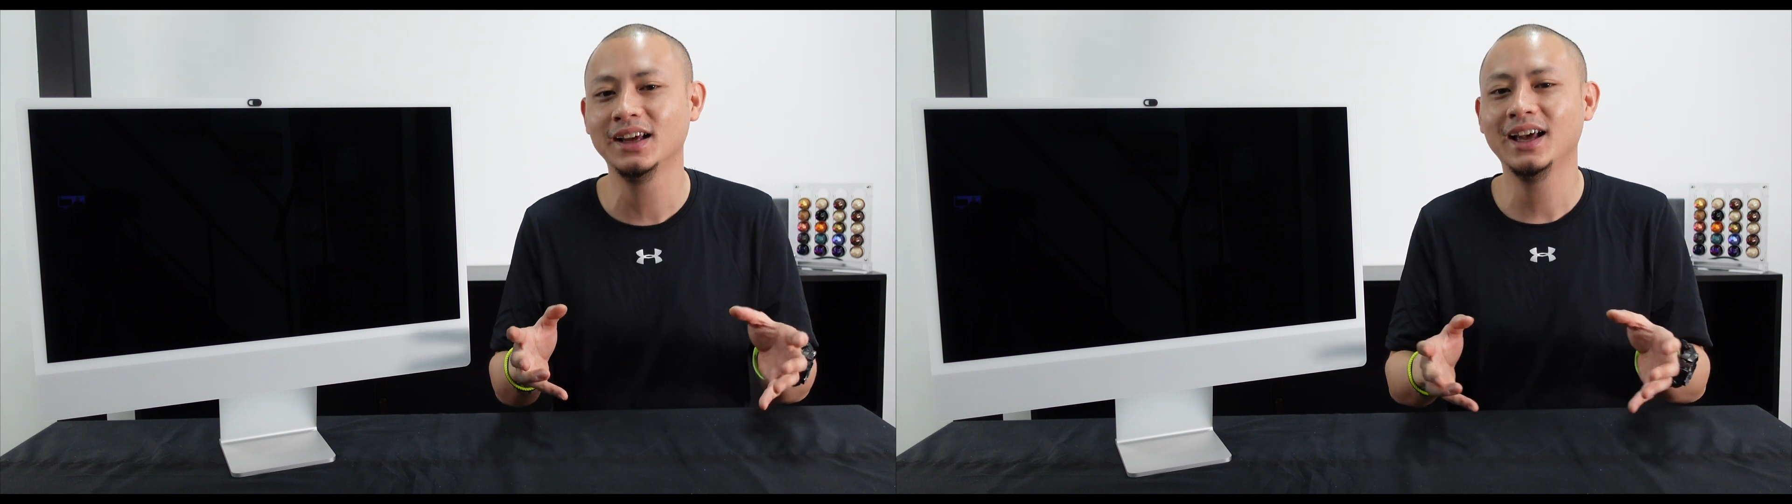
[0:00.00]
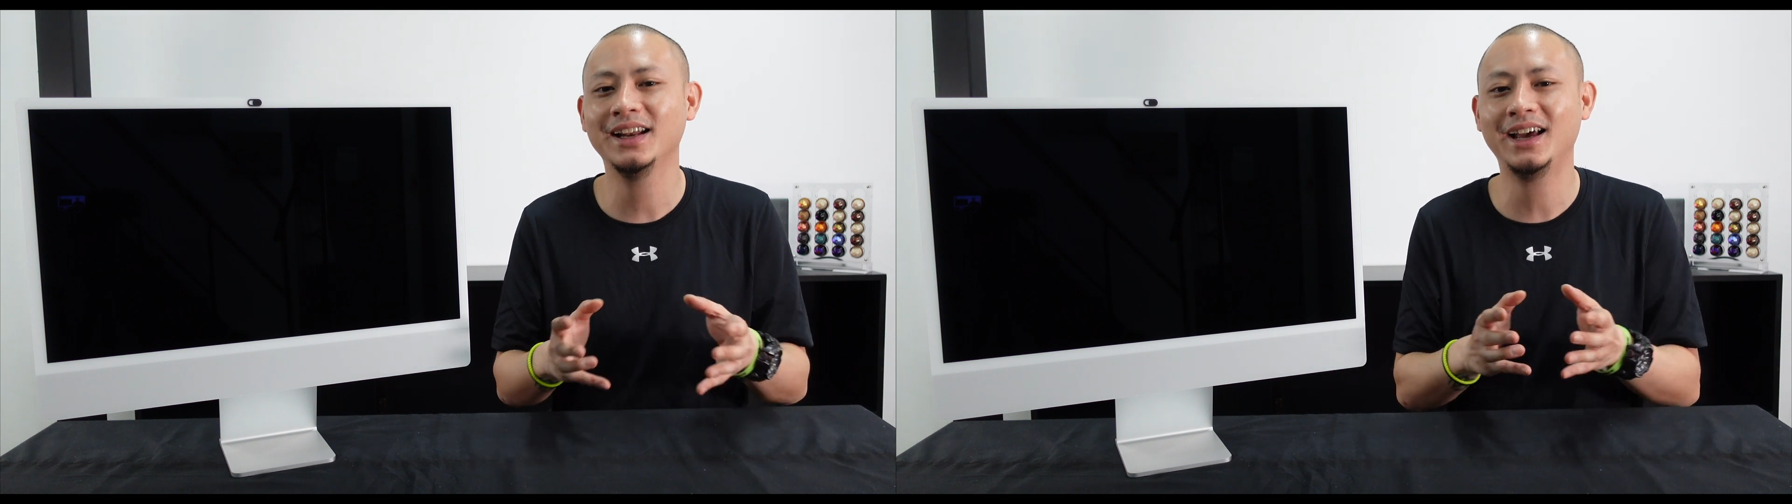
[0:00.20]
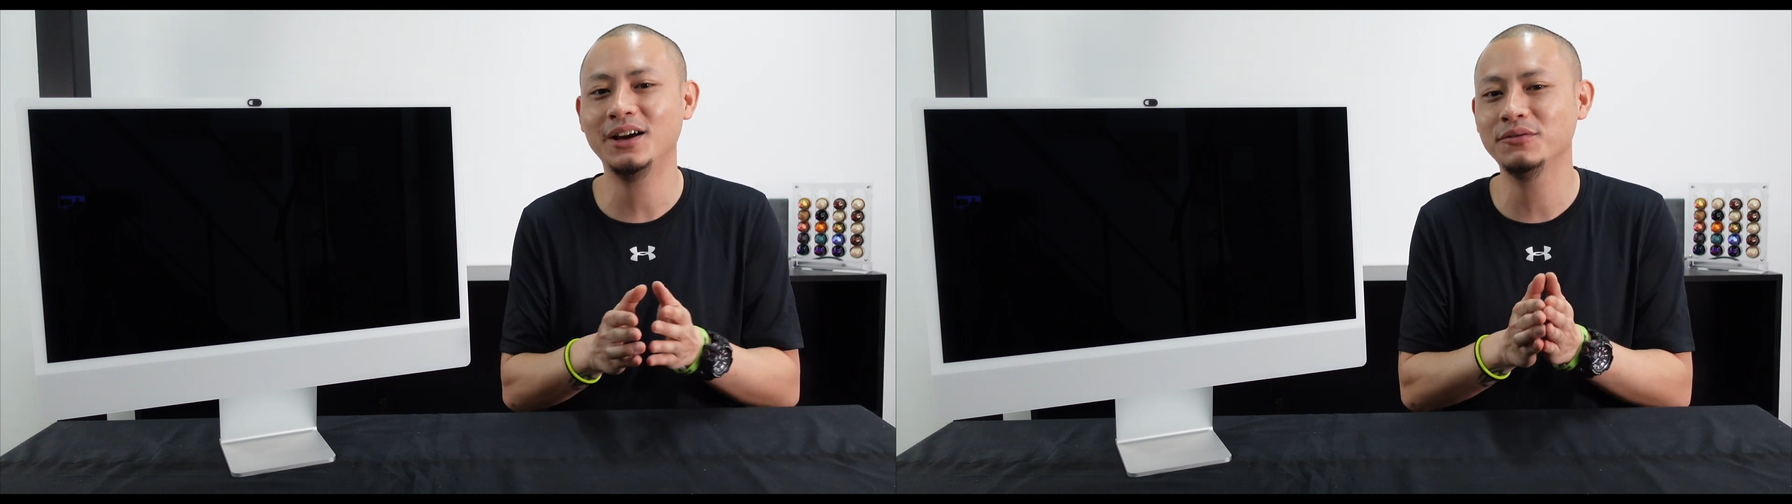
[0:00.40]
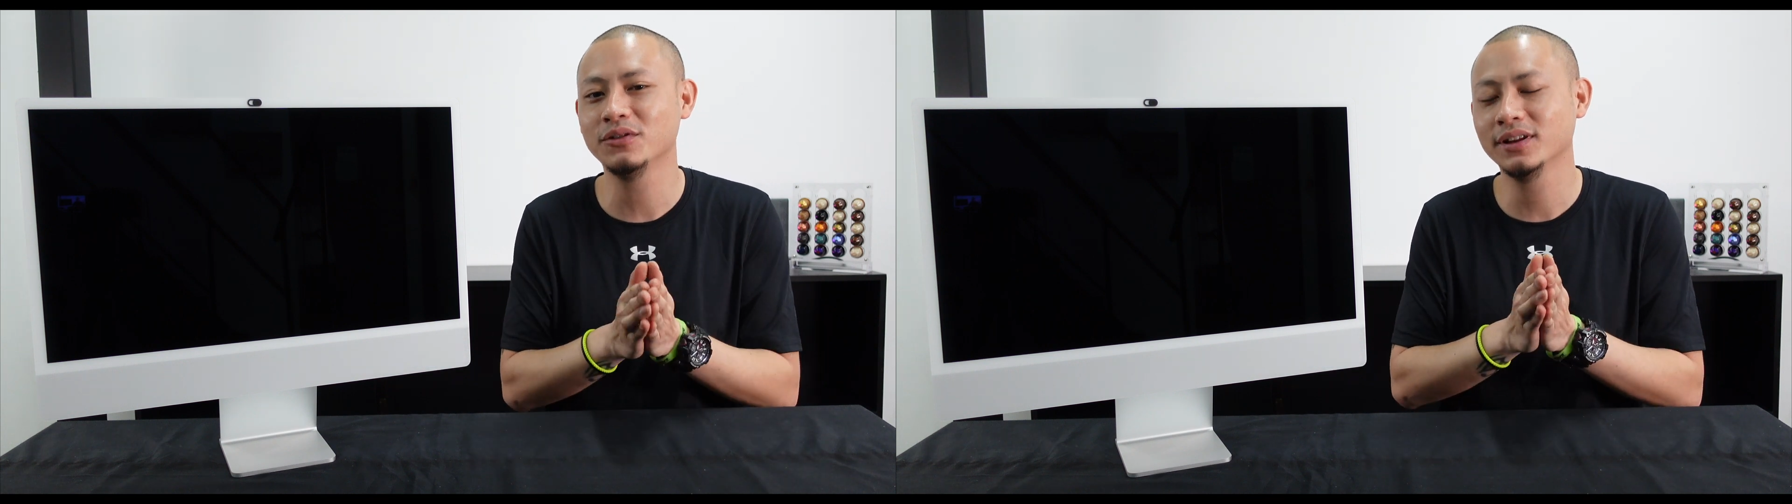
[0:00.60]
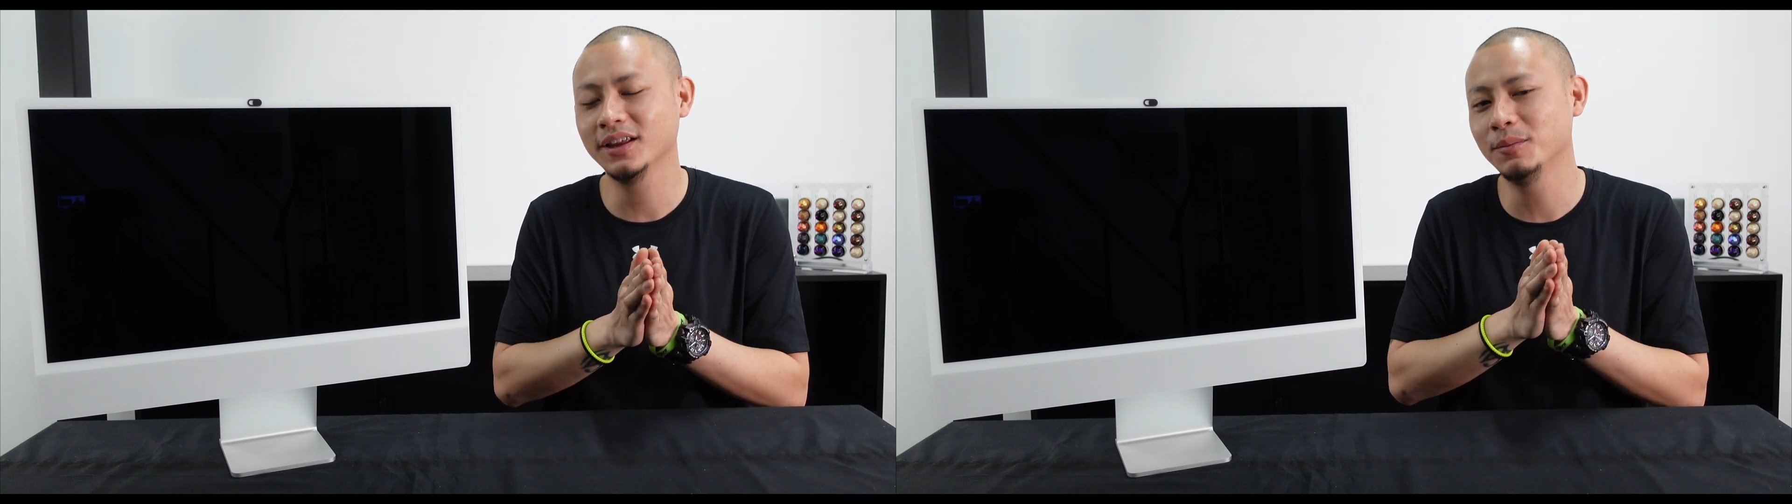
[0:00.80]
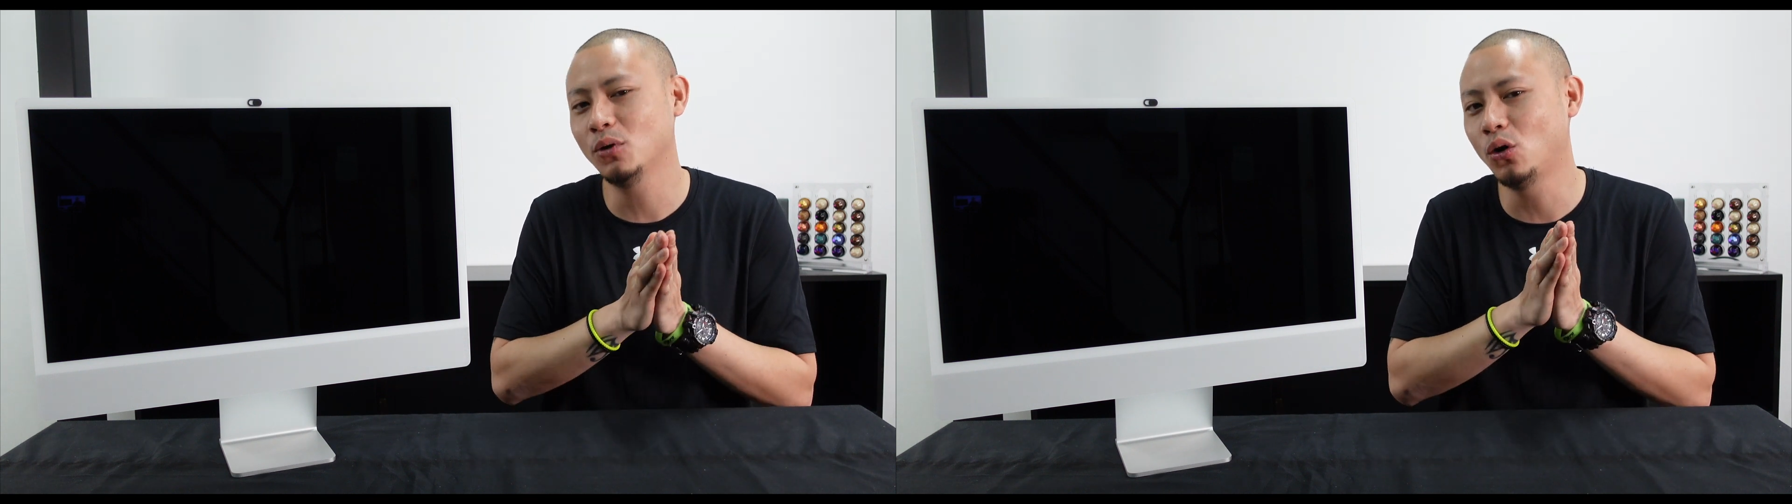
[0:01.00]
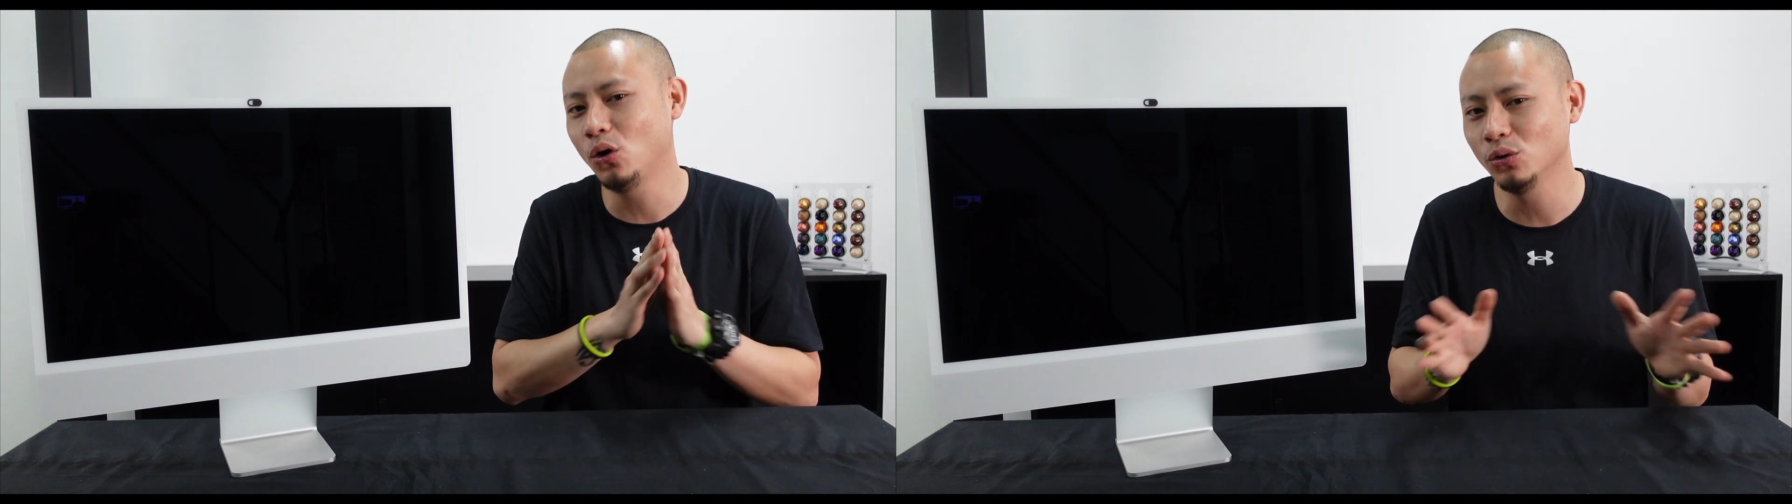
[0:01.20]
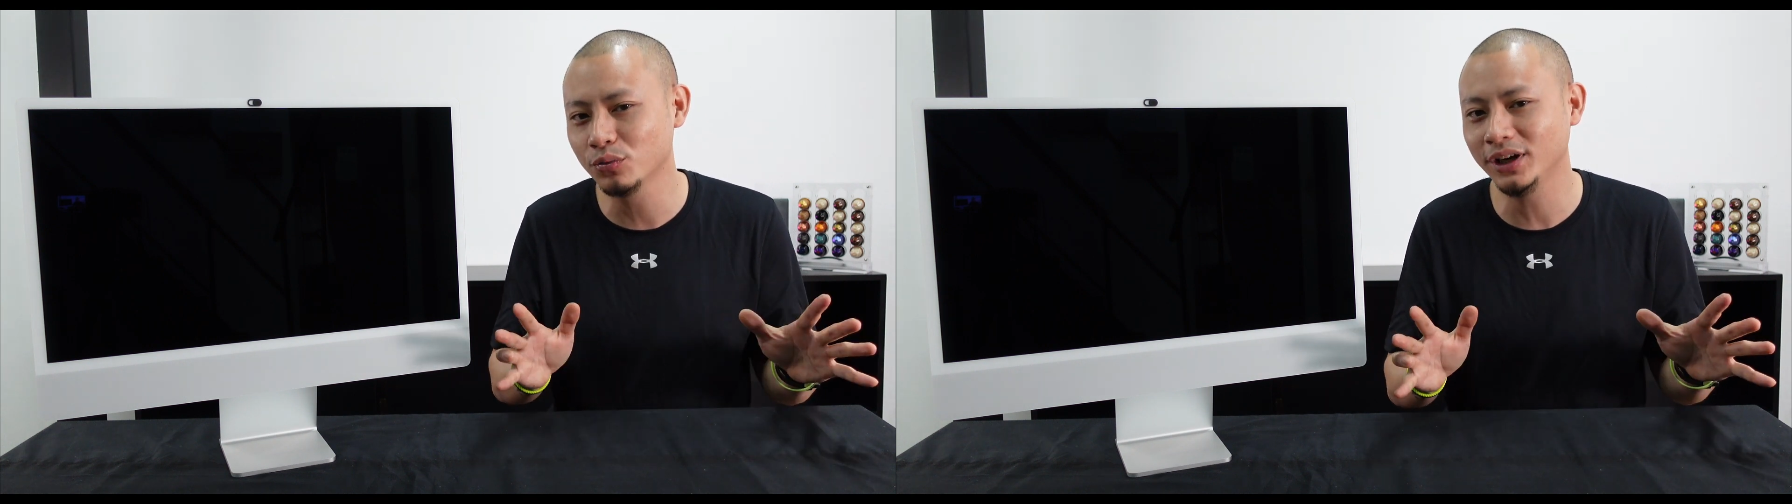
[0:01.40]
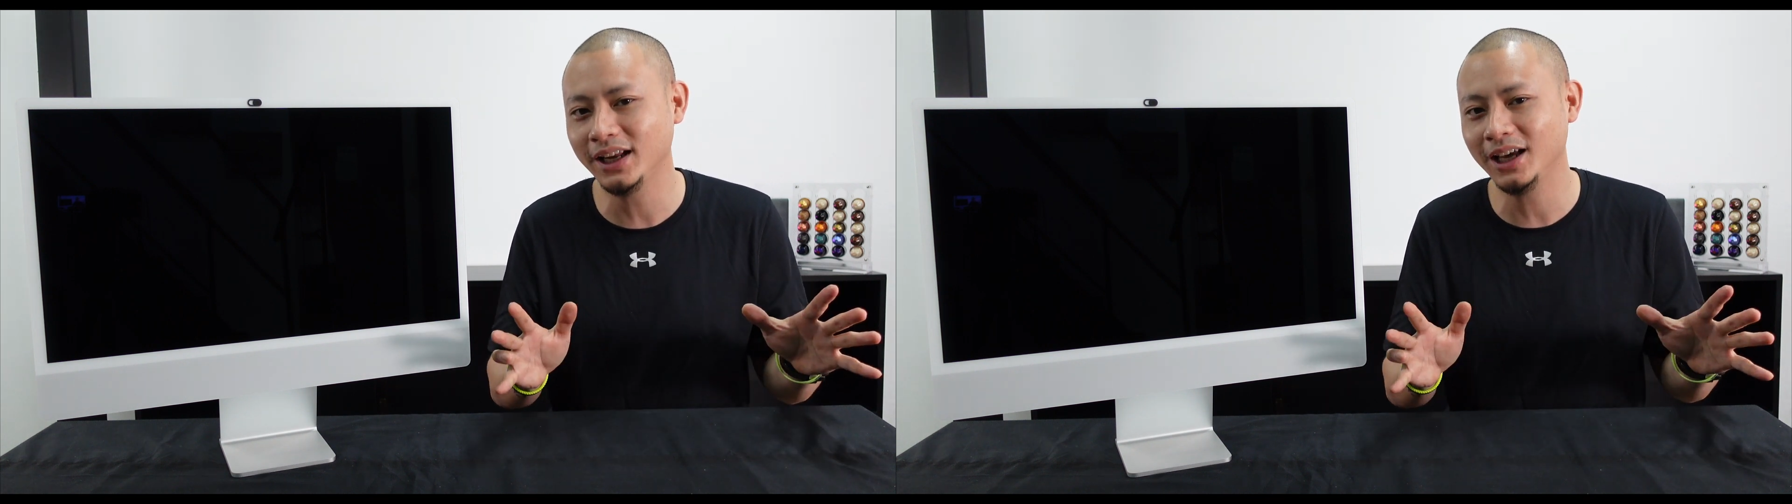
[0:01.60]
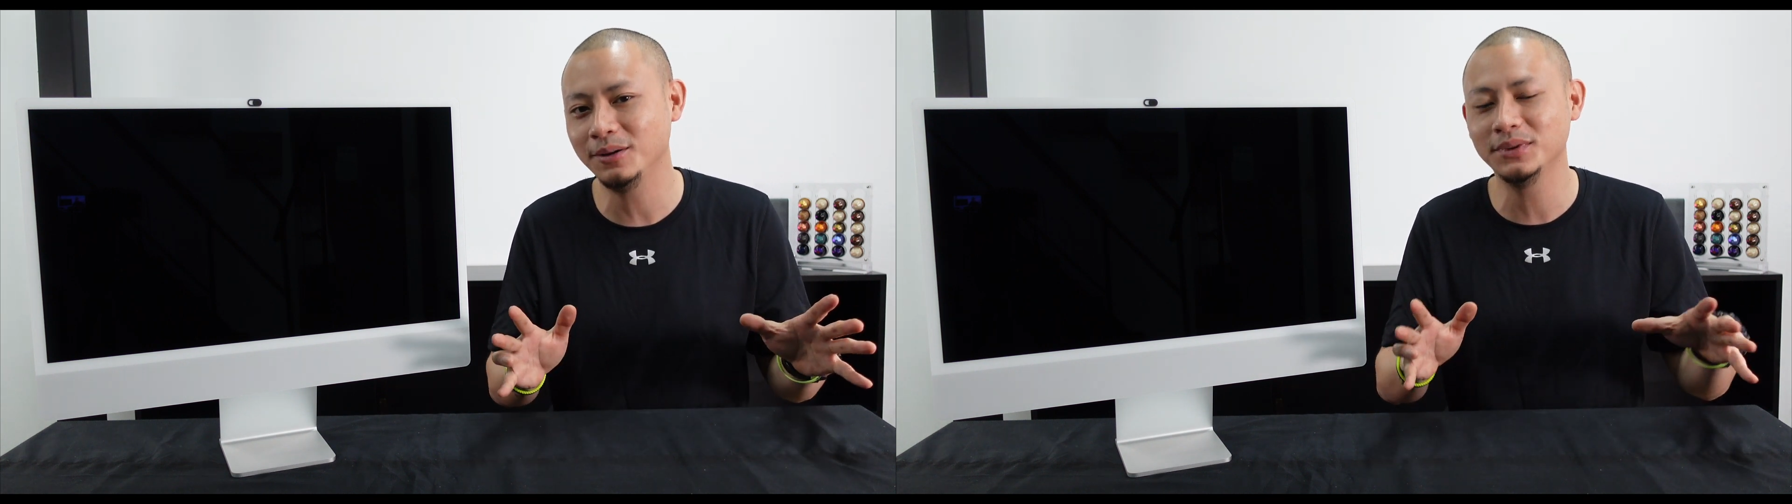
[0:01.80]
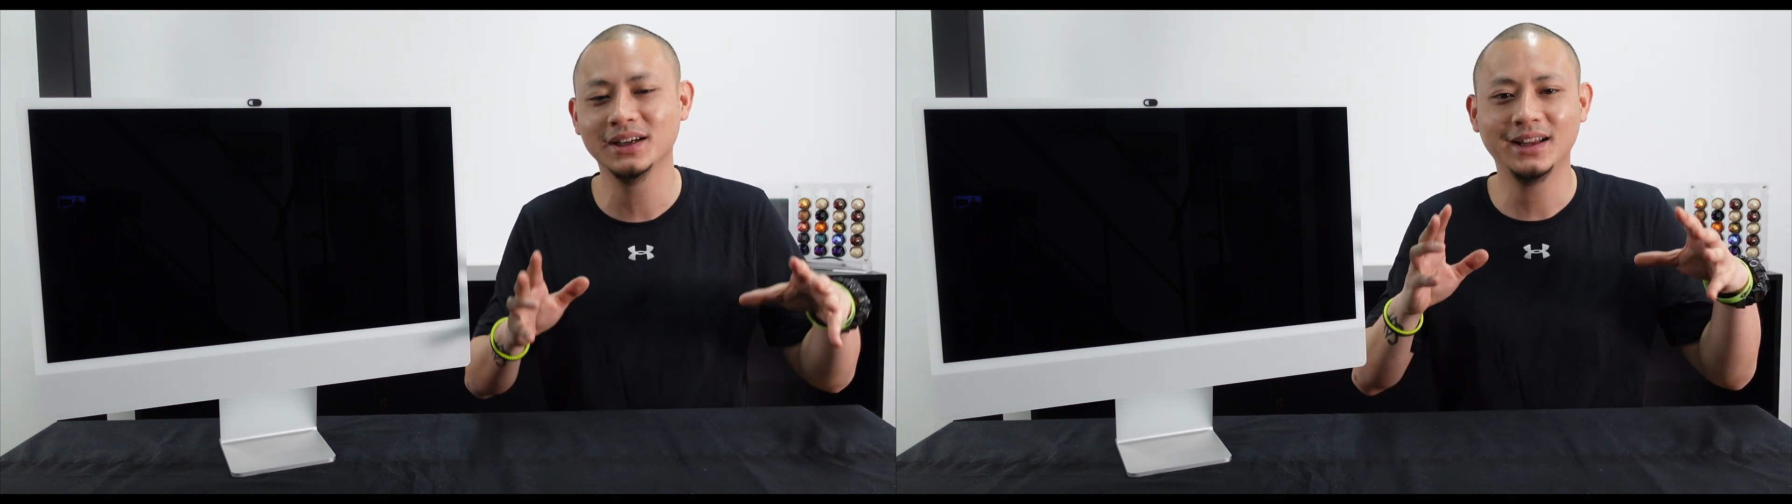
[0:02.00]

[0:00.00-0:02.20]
and have them all renamed